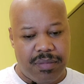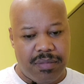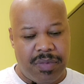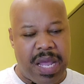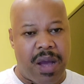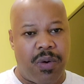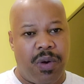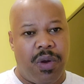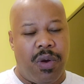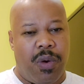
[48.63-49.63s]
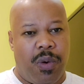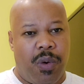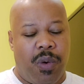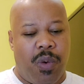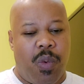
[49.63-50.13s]
Now,
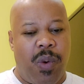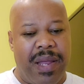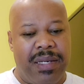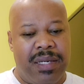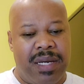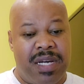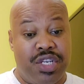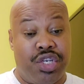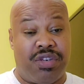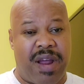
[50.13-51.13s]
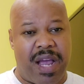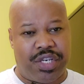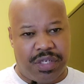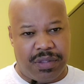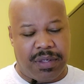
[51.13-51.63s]
when
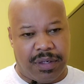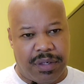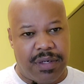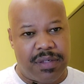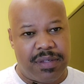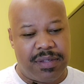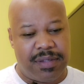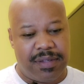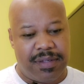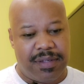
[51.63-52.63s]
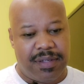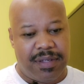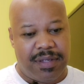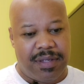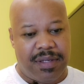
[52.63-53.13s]
contraction occurs,
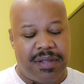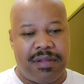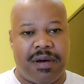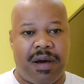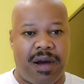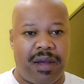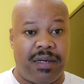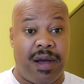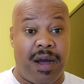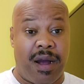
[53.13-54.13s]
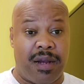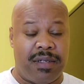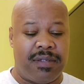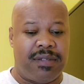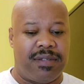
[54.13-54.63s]
the heart
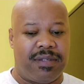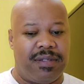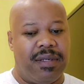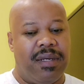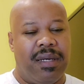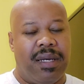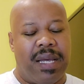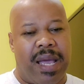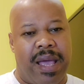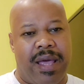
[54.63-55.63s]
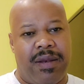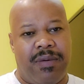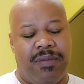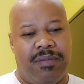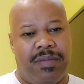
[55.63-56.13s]
hardens.
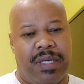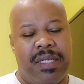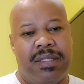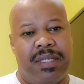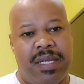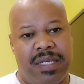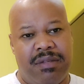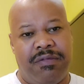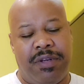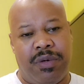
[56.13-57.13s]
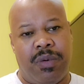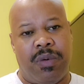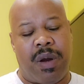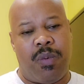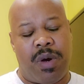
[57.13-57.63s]
And in today's
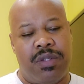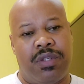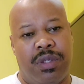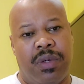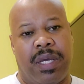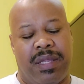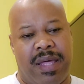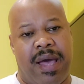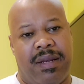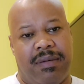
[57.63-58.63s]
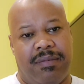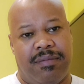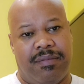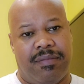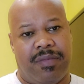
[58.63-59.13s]
video, I want to look at that
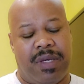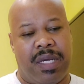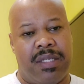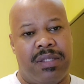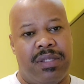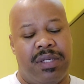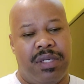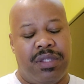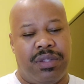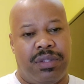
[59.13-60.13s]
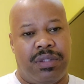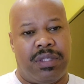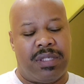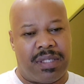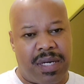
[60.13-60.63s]
and to
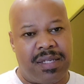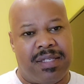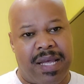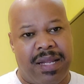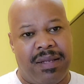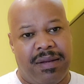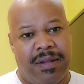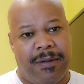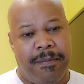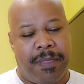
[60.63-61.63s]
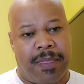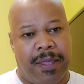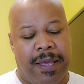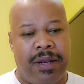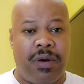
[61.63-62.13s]
discuss that
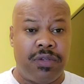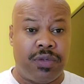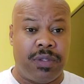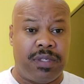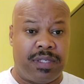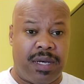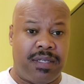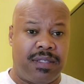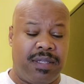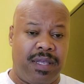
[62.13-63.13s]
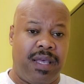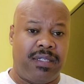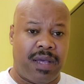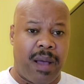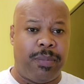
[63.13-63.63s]
and also discuss
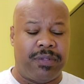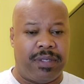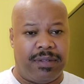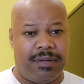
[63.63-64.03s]
its opposite,